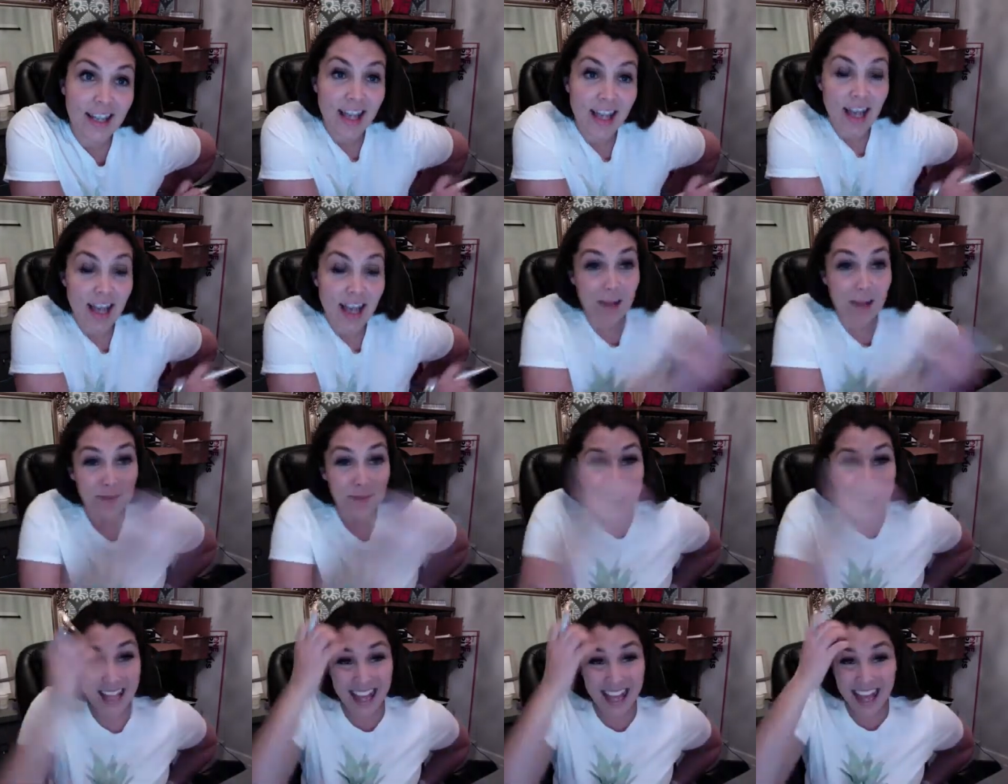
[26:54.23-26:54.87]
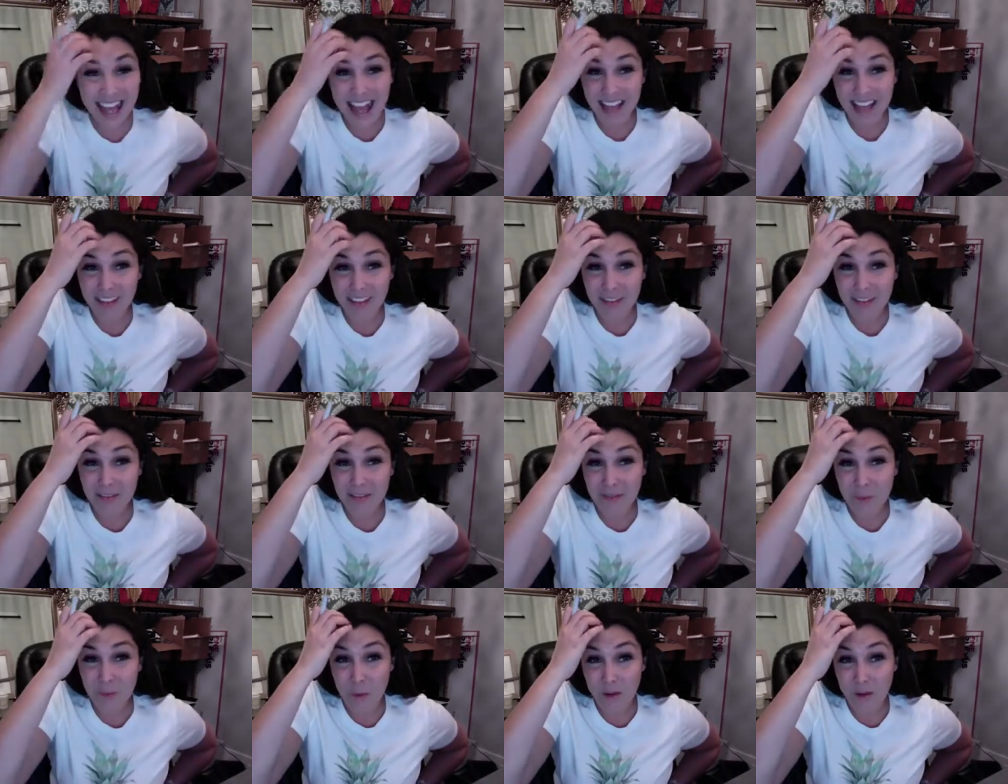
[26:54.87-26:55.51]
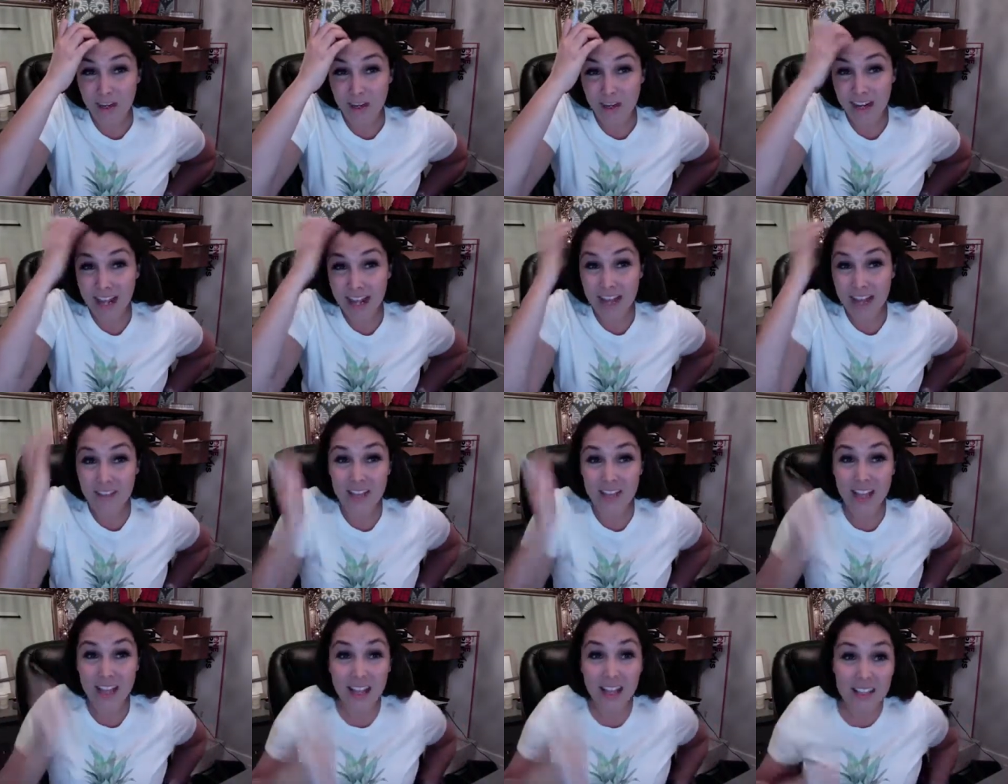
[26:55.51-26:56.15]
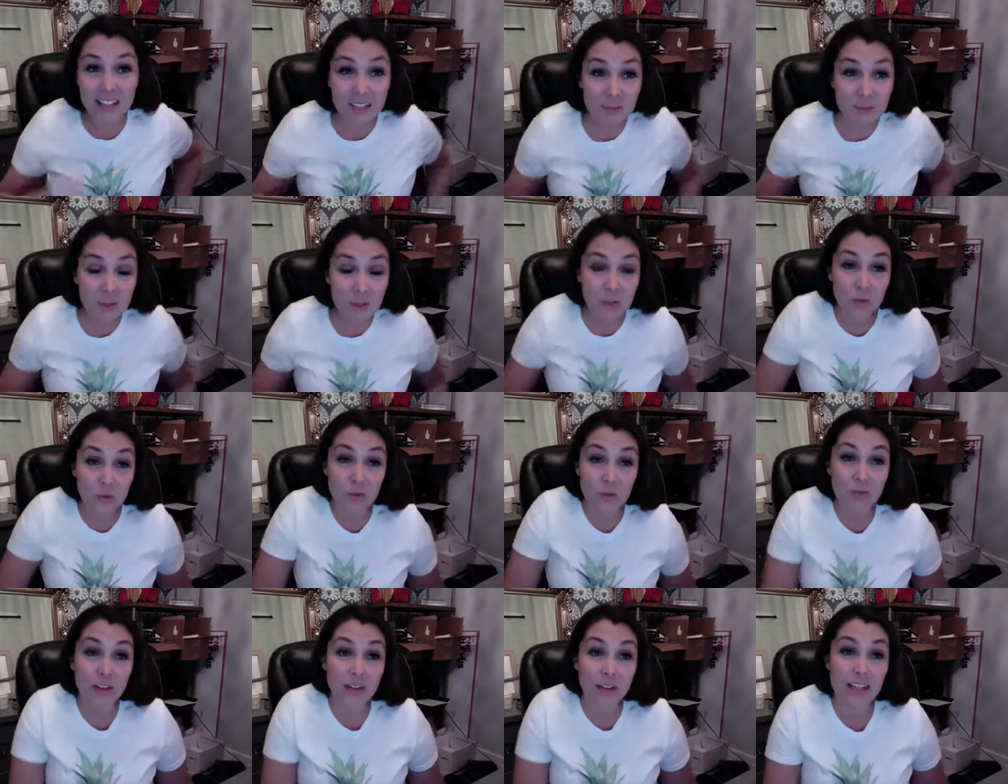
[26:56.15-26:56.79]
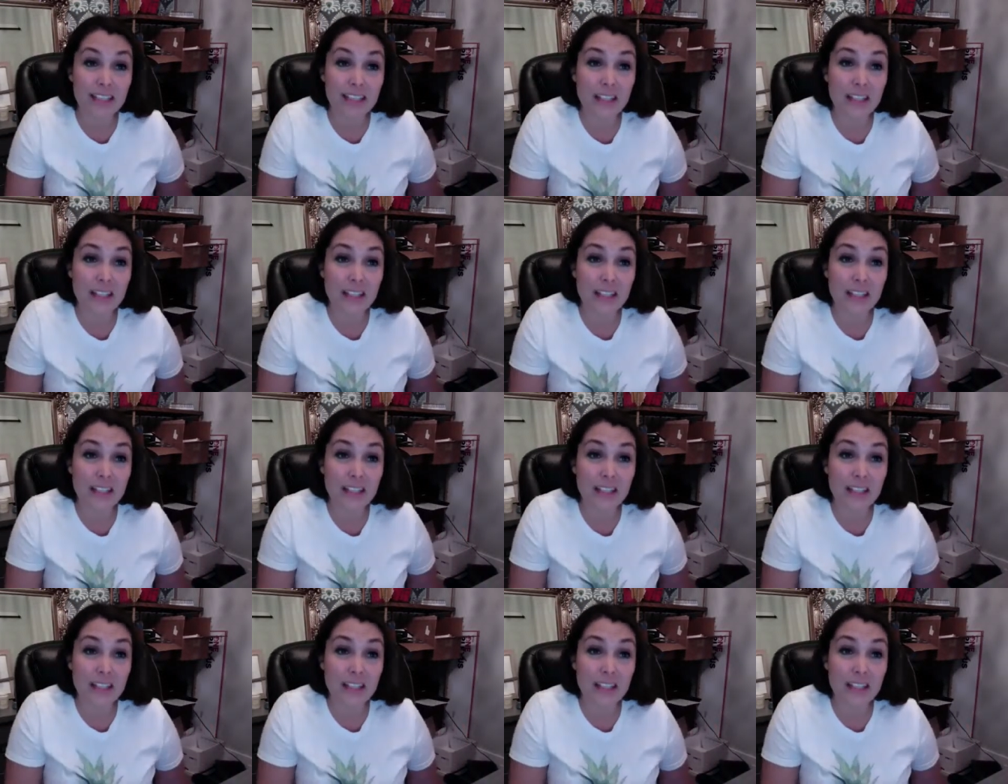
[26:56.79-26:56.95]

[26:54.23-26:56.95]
Ellen Ford and I have tons of mutual friends.